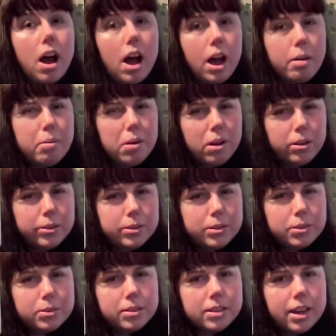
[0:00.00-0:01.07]
I will
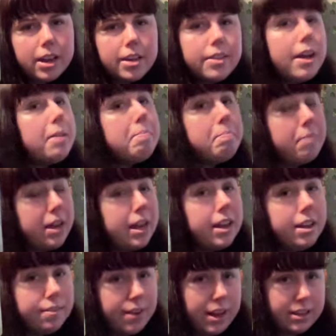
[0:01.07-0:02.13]
also say that
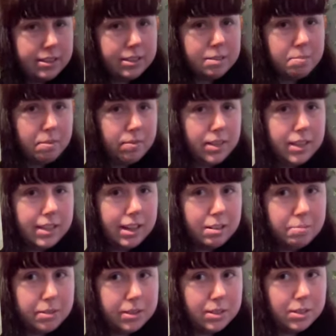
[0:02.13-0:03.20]
Maeve has some of these
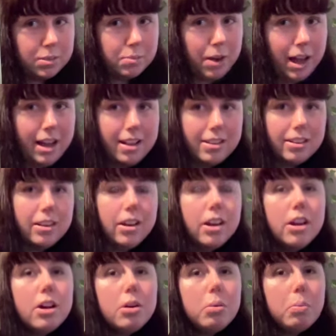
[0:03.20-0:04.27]
elements as well,
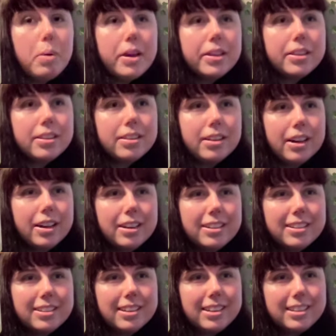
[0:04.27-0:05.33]
with
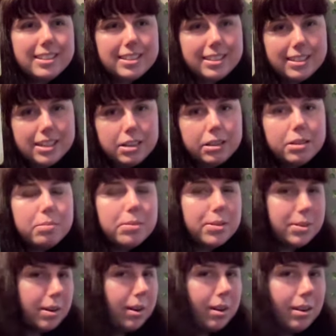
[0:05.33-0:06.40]
the steely
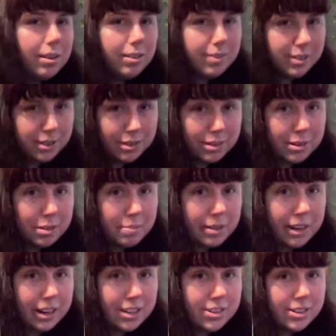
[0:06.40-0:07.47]
resolve and
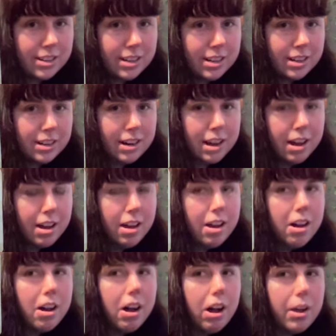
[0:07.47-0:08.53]
determination,
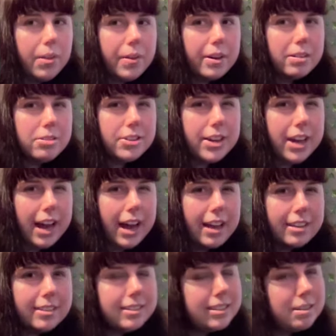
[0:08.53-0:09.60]
although she
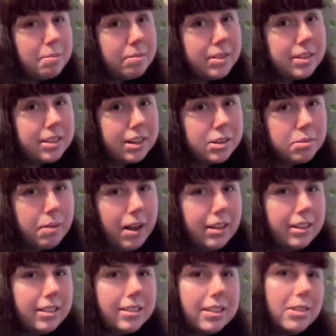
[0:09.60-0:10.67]
has some of the
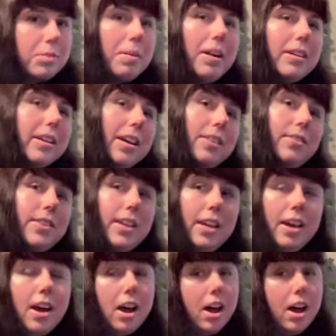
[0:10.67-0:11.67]
sexuality and sensuality of the